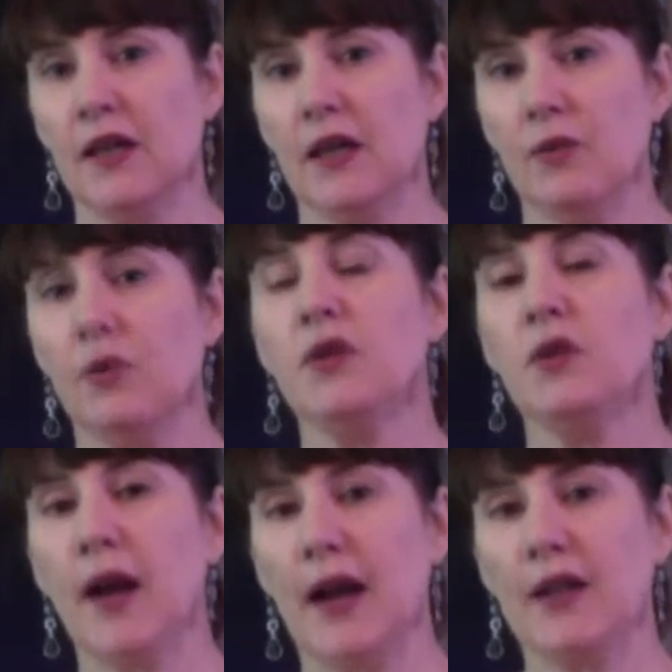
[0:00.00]
will
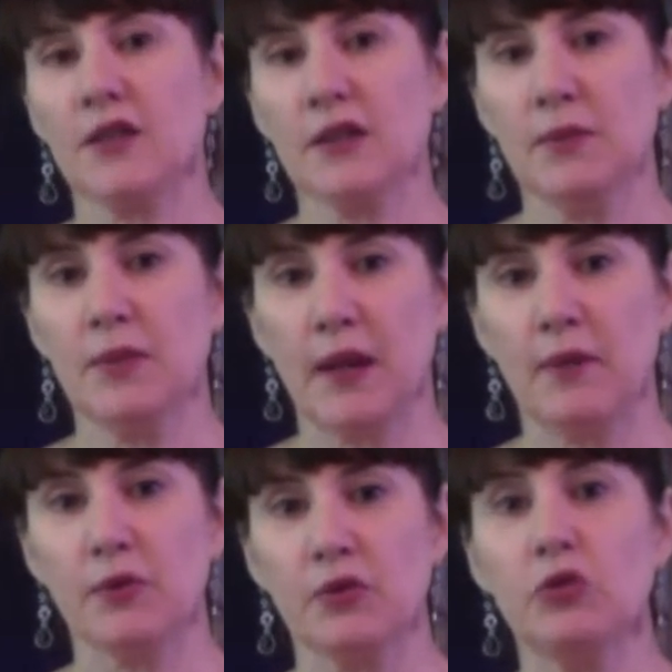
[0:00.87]
you actually be
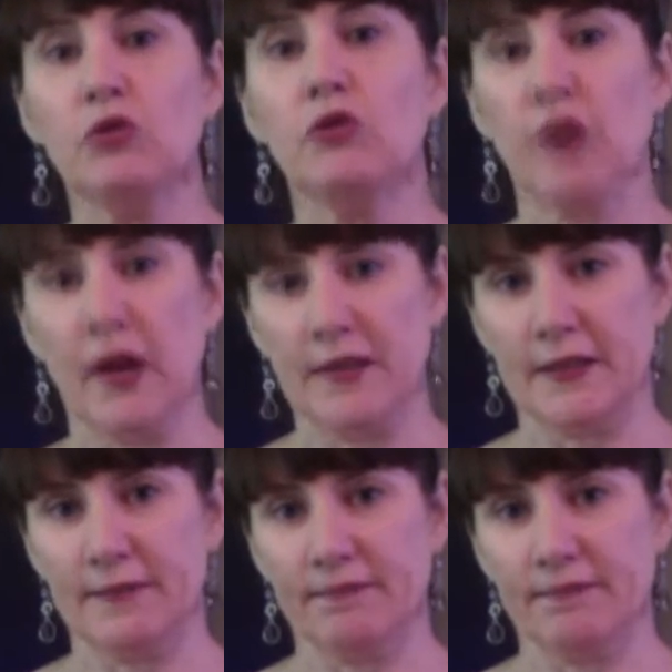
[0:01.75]
able to find it?